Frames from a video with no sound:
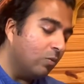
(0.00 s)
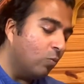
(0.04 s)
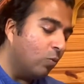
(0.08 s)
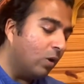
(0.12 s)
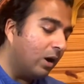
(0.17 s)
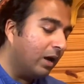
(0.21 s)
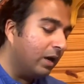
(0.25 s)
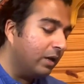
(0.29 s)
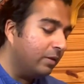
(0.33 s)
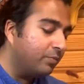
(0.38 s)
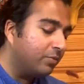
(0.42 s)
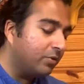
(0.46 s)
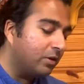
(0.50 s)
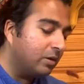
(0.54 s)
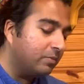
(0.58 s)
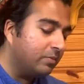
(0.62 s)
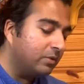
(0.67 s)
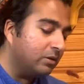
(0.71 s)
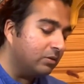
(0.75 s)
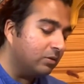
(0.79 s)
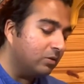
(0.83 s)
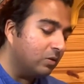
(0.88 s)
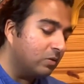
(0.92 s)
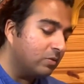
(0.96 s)
Why,
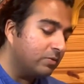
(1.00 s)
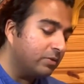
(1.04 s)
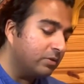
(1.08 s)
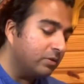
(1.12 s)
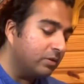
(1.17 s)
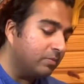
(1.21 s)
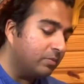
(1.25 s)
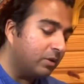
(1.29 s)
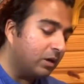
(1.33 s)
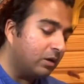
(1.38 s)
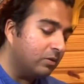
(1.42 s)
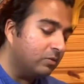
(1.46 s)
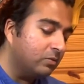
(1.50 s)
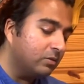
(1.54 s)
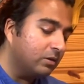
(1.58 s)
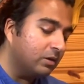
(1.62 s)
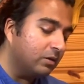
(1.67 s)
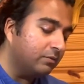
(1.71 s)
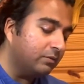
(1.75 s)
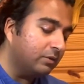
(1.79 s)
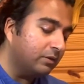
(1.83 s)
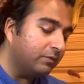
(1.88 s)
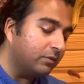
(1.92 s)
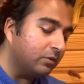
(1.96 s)
Brahmin, go to the
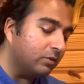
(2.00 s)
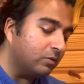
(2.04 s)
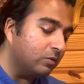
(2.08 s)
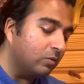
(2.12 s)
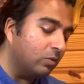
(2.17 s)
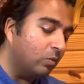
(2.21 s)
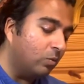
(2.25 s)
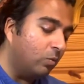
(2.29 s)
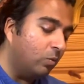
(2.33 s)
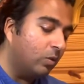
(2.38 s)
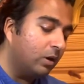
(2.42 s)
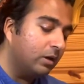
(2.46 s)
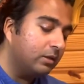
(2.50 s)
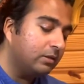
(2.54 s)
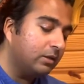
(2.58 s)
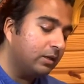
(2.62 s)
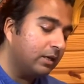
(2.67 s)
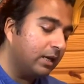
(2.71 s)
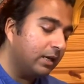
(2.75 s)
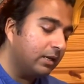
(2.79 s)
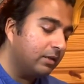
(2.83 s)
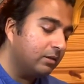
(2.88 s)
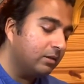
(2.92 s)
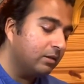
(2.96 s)
Bahuka River?
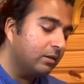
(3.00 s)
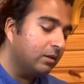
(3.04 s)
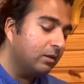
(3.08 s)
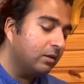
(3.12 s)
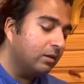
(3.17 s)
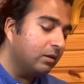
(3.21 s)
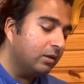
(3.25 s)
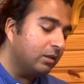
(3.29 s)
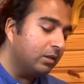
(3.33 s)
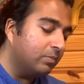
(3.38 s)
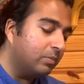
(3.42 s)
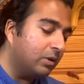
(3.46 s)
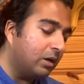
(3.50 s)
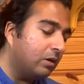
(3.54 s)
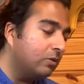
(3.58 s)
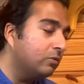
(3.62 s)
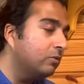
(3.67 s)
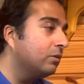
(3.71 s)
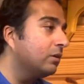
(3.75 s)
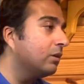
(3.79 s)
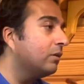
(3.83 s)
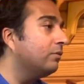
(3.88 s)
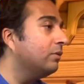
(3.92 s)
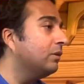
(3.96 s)
What can the
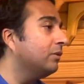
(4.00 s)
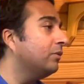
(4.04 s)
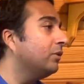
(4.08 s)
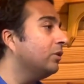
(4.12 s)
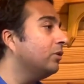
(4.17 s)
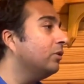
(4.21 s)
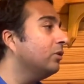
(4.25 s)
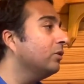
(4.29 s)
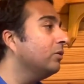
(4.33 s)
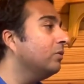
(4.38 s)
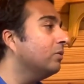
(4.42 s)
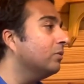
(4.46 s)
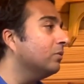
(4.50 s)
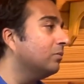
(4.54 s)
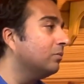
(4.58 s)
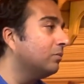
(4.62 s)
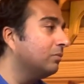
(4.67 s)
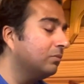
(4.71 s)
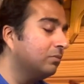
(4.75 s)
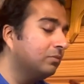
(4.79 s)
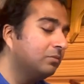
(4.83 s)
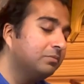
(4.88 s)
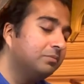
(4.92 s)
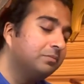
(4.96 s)
Bahuka River do?"
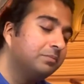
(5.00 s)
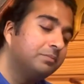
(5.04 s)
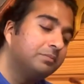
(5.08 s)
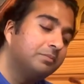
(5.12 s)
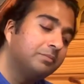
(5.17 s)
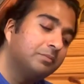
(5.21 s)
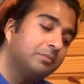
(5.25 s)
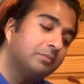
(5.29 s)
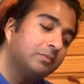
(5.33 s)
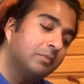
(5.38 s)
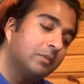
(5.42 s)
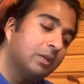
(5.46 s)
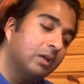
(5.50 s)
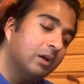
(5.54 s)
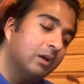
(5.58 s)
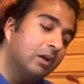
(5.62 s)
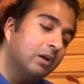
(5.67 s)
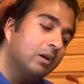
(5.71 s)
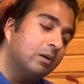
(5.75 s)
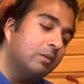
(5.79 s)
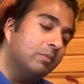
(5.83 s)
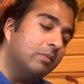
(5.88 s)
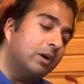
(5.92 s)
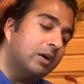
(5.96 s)

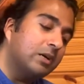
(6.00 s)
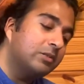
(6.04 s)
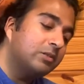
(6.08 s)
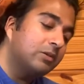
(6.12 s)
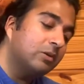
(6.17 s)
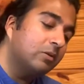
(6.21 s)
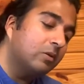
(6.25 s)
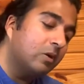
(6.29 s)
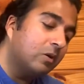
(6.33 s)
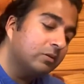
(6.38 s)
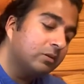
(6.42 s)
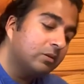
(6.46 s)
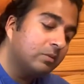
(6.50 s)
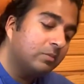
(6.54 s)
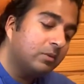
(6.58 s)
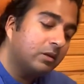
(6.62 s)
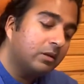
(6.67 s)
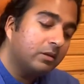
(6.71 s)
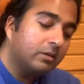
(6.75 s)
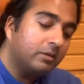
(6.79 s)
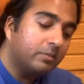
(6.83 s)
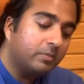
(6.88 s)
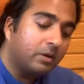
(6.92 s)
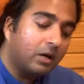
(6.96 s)
Master
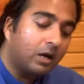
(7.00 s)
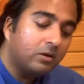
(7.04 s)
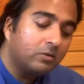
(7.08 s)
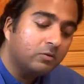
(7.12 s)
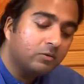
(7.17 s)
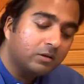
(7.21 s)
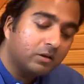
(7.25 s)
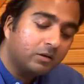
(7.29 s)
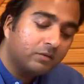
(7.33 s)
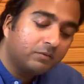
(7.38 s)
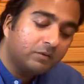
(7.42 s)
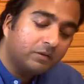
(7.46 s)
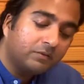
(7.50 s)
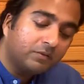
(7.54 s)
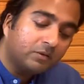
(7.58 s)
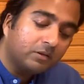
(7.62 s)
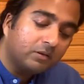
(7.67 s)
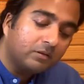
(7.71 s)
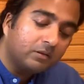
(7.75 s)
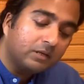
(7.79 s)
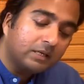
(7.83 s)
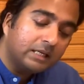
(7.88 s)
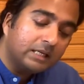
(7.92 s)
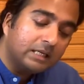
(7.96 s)
Gautama, the Bahuka
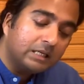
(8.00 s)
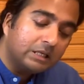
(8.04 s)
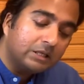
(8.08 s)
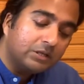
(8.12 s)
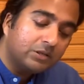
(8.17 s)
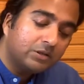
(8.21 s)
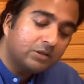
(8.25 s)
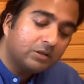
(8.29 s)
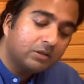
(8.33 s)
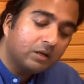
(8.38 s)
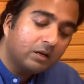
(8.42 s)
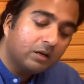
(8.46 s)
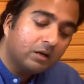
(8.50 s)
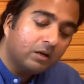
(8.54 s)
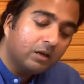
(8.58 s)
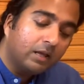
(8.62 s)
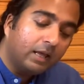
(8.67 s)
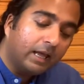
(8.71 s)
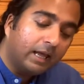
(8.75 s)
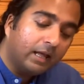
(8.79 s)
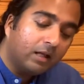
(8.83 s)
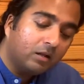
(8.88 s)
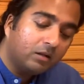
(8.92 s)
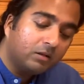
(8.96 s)
River is
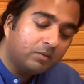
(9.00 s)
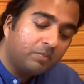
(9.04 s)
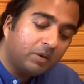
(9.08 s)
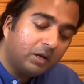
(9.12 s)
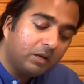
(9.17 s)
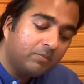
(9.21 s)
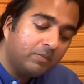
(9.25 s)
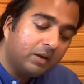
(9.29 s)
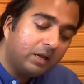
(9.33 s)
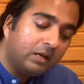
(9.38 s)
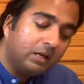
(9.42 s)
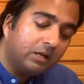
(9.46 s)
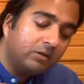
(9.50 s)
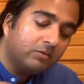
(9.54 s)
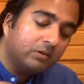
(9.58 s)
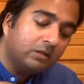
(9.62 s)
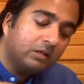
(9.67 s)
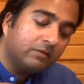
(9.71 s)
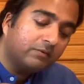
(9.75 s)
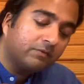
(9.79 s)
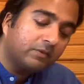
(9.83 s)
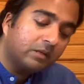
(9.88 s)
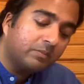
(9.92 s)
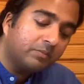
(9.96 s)
held by many
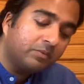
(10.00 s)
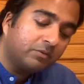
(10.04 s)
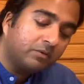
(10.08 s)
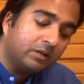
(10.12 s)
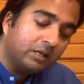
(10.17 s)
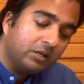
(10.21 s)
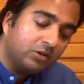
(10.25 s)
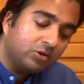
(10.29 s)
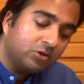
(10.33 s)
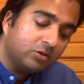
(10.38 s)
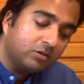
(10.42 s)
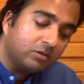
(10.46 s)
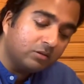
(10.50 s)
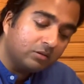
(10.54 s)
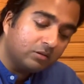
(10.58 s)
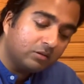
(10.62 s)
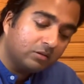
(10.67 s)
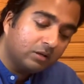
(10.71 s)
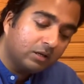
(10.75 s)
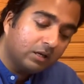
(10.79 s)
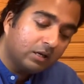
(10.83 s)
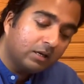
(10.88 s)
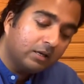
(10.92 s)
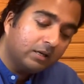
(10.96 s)
to give
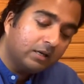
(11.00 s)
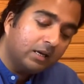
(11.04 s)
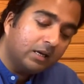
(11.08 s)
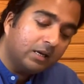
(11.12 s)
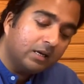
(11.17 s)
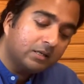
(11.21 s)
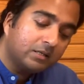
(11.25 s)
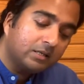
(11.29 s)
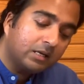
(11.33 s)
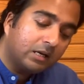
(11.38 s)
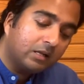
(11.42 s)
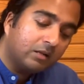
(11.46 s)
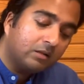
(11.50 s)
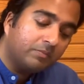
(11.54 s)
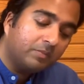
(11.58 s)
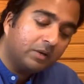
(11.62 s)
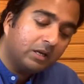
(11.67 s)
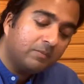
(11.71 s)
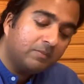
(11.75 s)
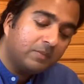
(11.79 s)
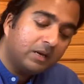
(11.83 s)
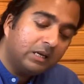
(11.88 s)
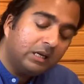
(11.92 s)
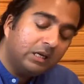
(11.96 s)
liberation. It is
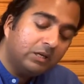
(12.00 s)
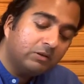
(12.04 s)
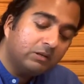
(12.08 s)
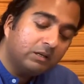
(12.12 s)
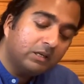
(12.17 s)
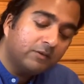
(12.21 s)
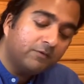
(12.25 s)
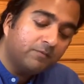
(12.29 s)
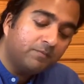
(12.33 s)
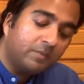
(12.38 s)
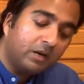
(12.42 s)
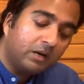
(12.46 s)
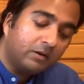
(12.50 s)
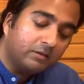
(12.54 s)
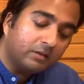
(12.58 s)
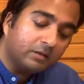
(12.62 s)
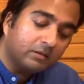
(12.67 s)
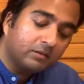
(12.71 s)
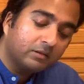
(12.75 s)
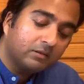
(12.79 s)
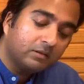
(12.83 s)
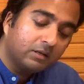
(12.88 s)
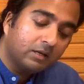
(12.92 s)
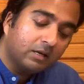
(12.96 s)
held by many to give
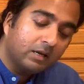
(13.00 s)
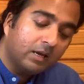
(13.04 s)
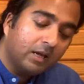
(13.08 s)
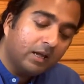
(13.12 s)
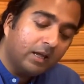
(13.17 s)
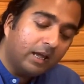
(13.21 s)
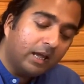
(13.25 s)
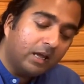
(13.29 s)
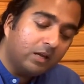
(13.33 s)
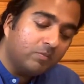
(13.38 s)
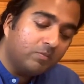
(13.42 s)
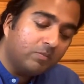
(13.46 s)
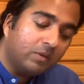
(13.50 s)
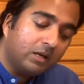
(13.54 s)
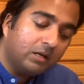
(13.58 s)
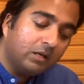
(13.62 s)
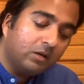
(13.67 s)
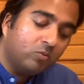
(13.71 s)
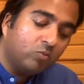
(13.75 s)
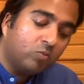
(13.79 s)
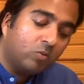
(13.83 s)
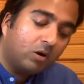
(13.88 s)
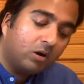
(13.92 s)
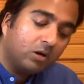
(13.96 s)
merit, and
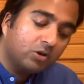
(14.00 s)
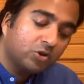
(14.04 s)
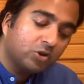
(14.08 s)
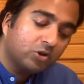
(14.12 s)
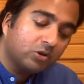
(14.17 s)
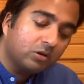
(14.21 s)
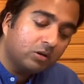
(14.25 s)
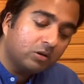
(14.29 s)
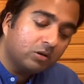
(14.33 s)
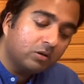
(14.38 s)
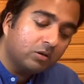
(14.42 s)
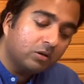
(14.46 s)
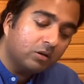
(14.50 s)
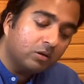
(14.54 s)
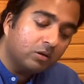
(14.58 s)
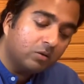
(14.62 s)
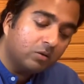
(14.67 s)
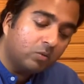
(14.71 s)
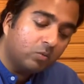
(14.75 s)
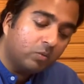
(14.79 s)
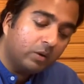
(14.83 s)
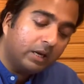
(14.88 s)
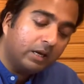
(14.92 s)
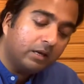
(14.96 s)
many wash
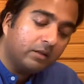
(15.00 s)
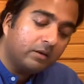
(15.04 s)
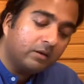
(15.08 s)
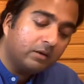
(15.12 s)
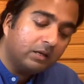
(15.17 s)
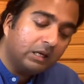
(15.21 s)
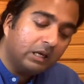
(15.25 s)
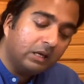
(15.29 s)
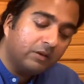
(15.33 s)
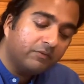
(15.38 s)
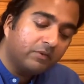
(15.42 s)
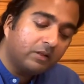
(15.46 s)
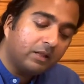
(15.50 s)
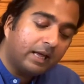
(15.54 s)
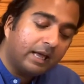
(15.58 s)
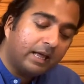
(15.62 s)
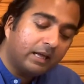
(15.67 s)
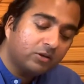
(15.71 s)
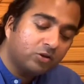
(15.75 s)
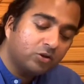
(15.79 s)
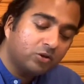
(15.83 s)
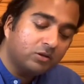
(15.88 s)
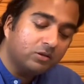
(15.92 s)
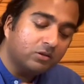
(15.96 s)
away their evil
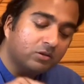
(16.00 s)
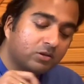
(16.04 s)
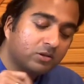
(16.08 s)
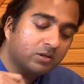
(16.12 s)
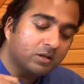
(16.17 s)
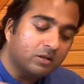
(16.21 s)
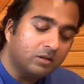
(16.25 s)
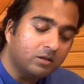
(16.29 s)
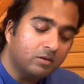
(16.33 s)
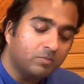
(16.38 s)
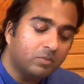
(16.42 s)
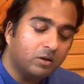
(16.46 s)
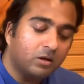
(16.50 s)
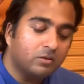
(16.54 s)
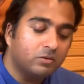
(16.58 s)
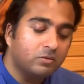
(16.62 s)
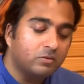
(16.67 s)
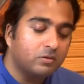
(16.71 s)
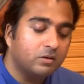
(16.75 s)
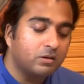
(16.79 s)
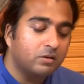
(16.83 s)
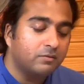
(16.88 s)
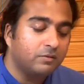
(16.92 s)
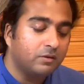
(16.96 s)
actions in the
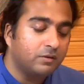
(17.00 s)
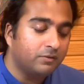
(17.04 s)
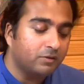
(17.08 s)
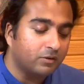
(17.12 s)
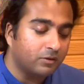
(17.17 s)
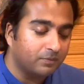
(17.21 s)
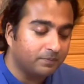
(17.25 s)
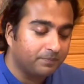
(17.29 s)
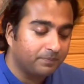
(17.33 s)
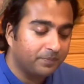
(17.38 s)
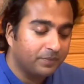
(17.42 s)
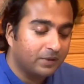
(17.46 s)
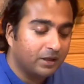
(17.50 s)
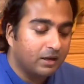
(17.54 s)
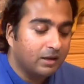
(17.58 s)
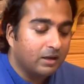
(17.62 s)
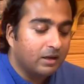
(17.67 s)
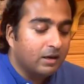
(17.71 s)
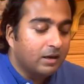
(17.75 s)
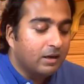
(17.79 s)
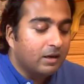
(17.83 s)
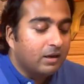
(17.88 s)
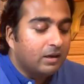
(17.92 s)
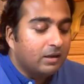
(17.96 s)
Bahuka River.
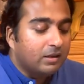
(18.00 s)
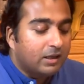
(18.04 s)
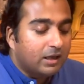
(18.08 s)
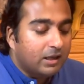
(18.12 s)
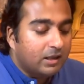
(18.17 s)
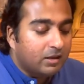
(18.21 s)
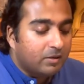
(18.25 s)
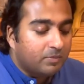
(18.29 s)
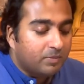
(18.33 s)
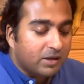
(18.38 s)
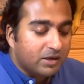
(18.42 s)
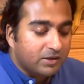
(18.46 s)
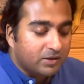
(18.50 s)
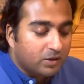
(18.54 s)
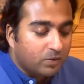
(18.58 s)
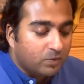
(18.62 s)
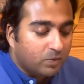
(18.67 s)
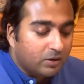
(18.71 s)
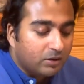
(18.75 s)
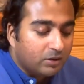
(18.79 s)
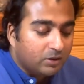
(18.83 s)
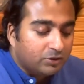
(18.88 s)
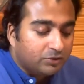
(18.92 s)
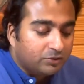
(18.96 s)
Then the
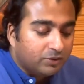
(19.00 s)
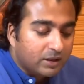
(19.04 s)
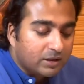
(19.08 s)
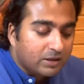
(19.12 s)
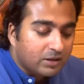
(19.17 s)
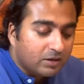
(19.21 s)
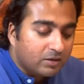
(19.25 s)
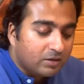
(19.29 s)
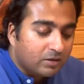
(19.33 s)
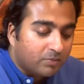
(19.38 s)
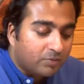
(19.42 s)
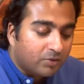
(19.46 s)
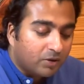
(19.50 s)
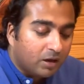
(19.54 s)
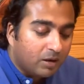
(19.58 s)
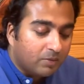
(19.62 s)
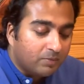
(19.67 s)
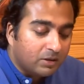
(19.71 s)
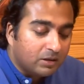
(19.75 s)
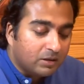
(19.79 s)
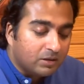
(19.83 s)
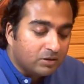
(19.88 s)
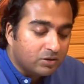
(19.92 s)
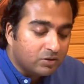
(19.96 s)
Blessed One addressed the
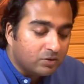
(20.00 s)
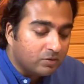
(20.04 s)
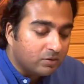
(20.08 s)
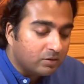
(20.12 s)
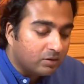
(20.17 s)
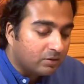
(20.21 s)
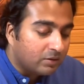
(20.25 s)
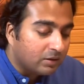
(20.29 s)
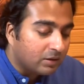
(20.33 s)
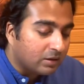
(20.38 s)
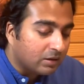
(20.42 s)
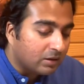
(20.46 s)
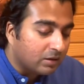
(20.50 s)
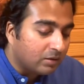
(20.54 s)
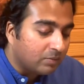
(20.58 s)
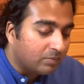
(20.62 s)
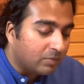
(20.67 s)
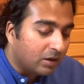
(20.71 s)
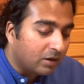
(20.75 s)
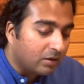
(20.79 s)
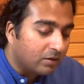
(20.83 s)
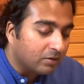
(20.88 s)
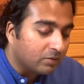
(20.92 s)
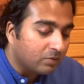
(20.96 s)
Brahmin
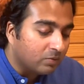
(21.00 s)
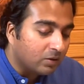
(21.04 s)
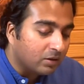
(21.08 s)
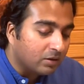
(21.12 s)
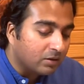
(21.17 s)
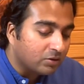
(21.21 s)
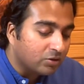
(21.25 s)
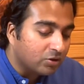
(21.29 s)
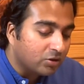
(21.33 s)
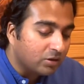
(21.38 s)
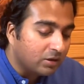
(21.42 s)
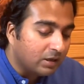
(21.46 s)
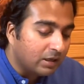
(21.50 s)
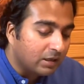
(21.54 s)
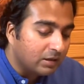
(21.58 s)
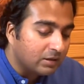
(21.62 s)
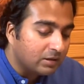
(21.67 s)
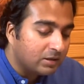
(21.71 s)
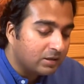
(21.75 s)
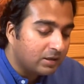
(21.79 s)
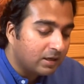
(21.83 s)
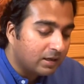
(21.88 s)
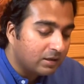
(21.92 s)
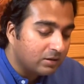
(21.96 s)
Sundarika Bharadwaj
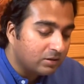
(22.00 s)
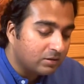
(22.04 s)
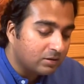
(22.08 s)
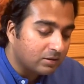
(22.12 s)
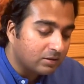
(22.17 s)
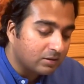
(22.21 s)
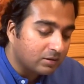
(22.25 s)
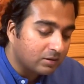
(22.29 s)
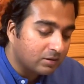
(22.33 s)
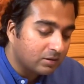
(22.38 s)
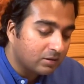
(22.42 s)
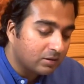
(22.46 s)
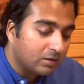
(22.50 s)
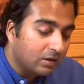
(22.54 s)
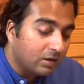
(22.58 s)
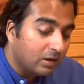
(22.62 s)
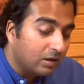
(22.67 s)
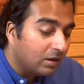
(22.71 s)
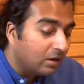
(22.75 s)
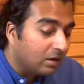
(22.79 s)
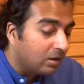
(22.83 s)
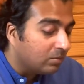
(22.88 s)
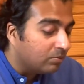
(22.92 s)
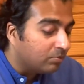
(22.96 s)
in stanzas,
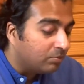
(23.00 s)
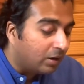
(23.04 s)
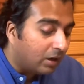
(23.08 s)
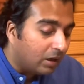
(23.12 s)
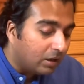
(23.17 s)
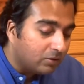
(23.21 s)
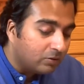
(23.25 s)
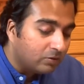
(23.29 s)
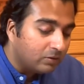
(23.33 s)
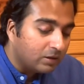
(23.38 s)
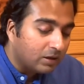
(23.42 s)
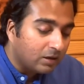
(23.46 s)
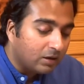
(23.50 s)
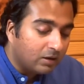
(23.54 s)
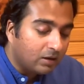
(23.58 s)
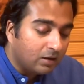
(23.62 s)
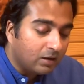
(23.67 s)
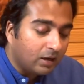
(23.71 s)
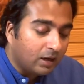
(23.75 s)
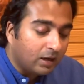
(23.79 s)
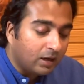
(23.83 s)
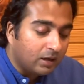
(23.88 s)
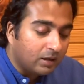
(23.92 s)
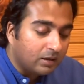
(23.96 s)

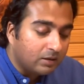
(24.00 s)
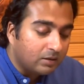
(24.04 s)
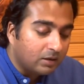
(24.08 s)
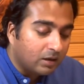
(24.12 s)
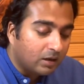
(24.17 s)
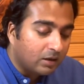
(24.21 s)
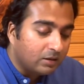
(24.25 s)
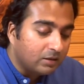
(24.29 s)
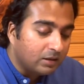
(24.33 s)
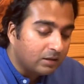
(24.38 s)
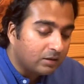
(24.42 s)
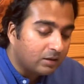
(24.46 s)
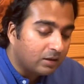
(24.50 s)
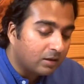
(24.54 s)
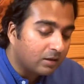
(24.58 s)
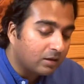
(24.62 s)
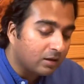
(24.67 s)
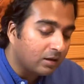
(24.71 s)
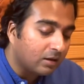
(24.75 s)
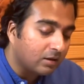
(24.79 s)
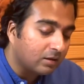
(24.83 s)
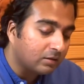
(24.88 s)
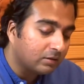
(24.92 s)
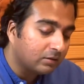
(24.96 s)
Bahuka and
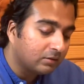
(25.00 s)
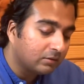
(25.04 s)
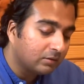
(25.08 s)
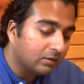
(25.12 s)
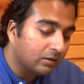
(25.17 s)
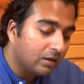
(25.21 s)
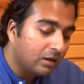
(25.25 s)
Adhikaka,